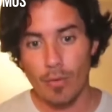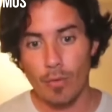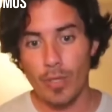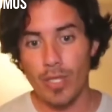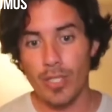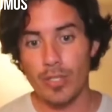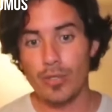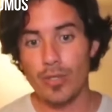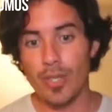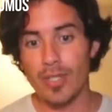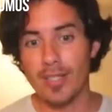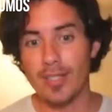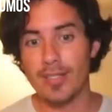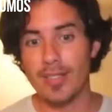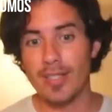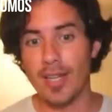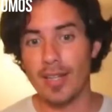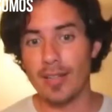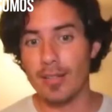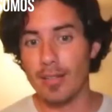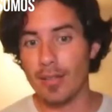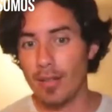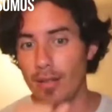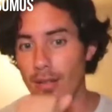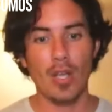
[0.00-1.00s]
We need to
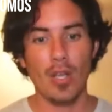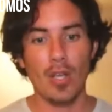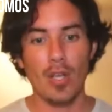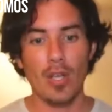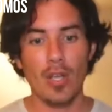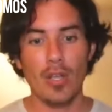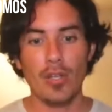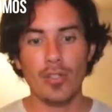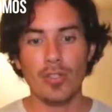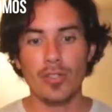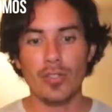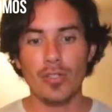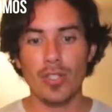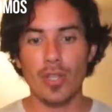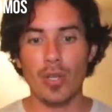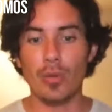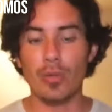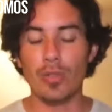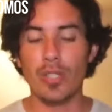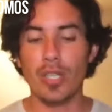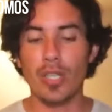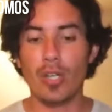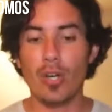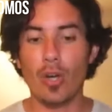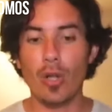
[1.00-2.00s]
understand.
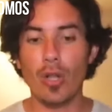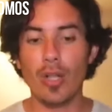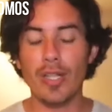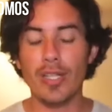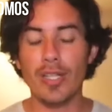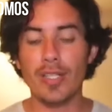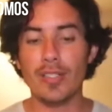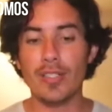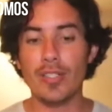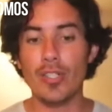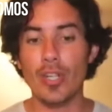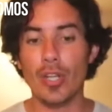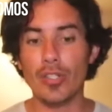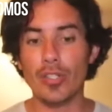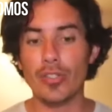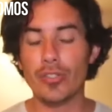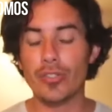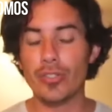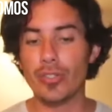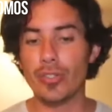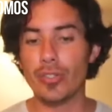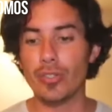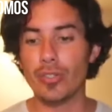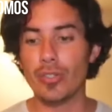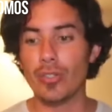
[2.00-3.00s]
So the goal is not
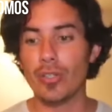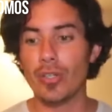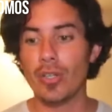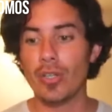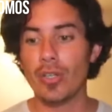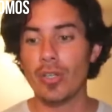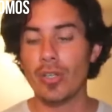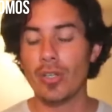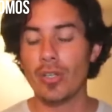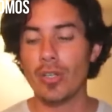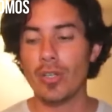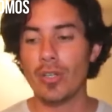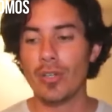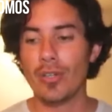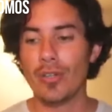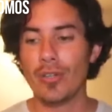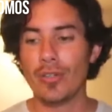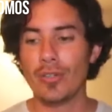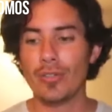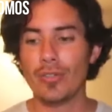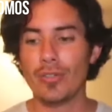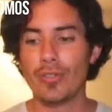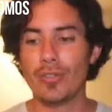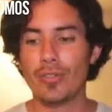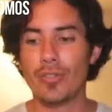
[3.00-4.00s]
to
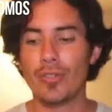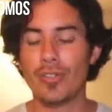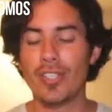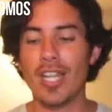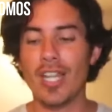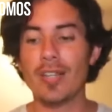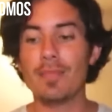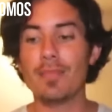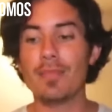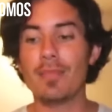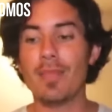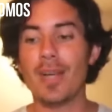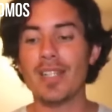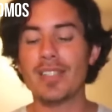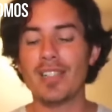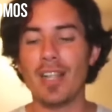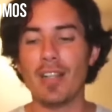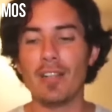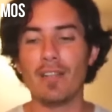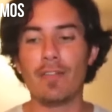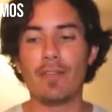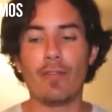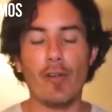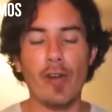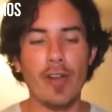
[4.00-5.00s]
set
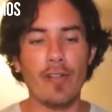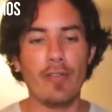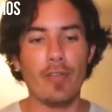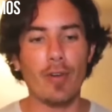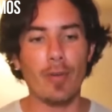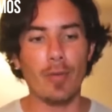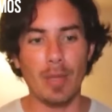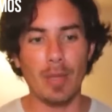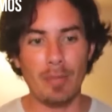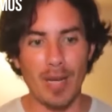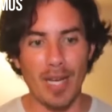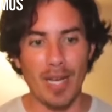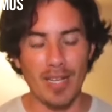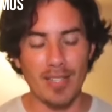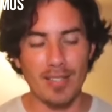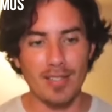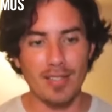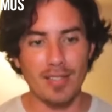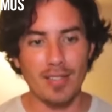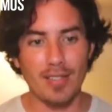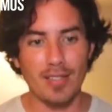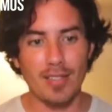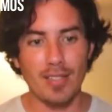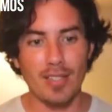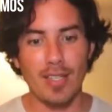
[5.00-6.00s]
myself free from the
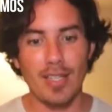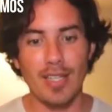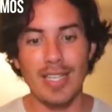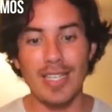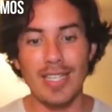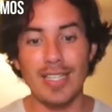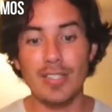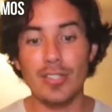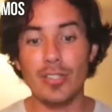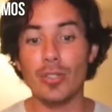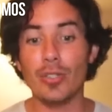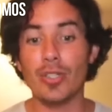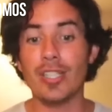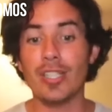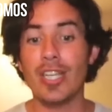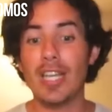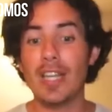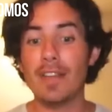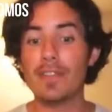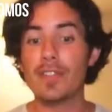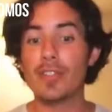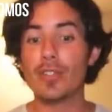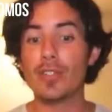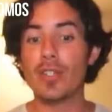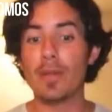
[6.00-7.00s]
past, is to
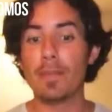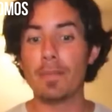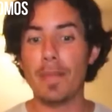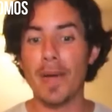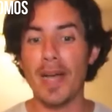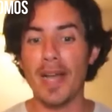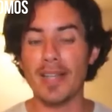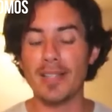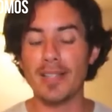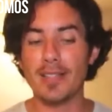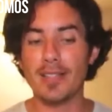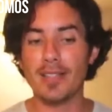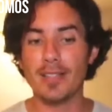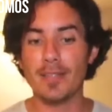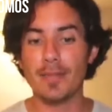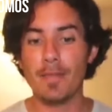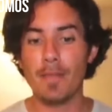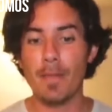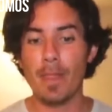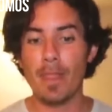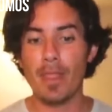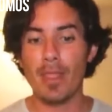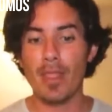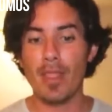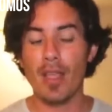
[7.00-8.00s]
give to the past
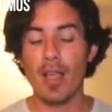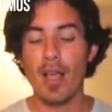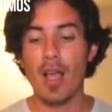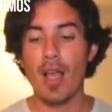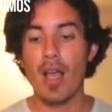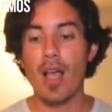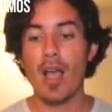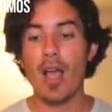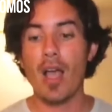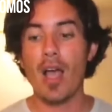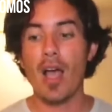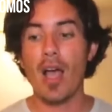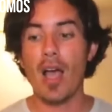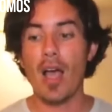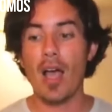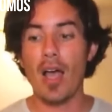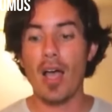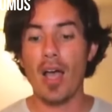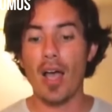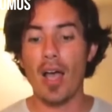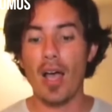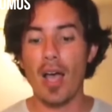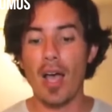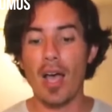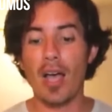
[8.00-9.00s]

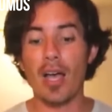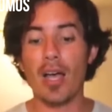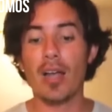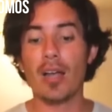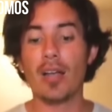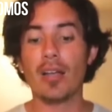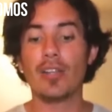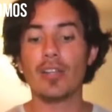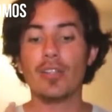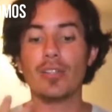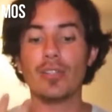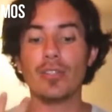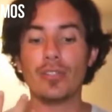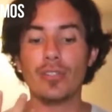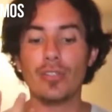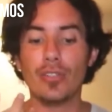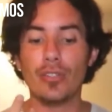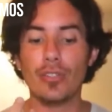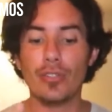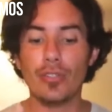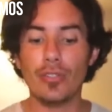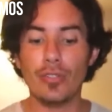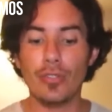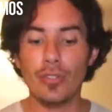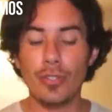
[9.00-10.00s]
a
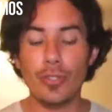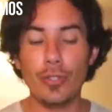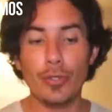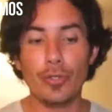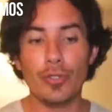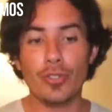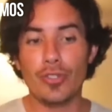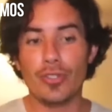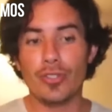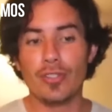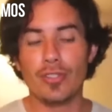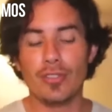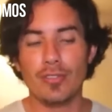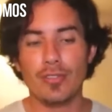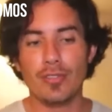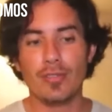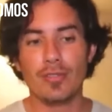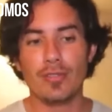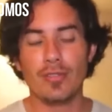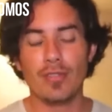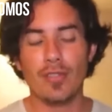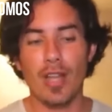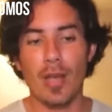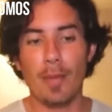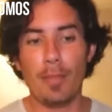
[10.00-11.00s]
use,
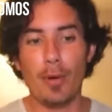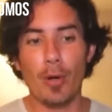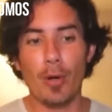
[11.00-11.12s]
a